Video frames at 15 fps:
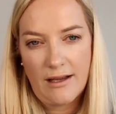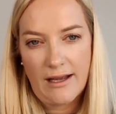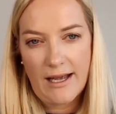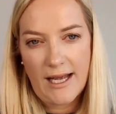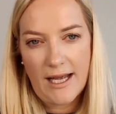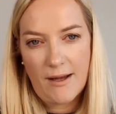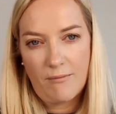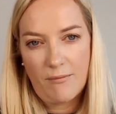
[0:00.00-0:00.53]

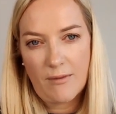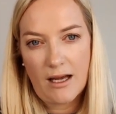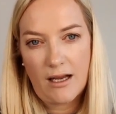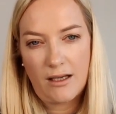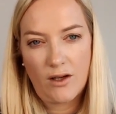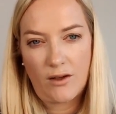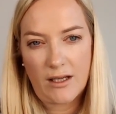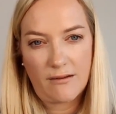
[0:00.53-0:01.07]
and
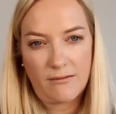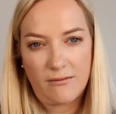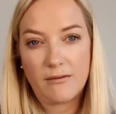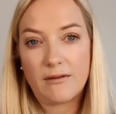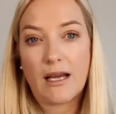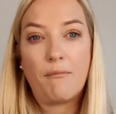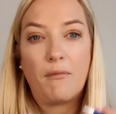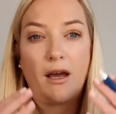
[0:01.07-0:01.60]
know that
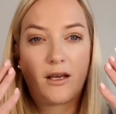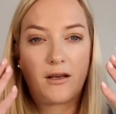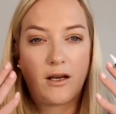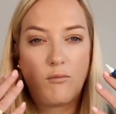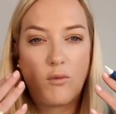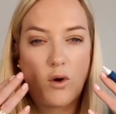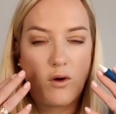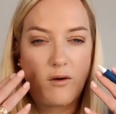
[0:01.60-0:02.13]
that might
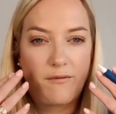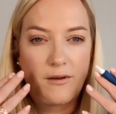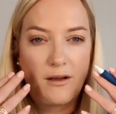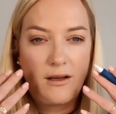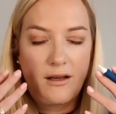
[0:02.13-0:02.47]
come off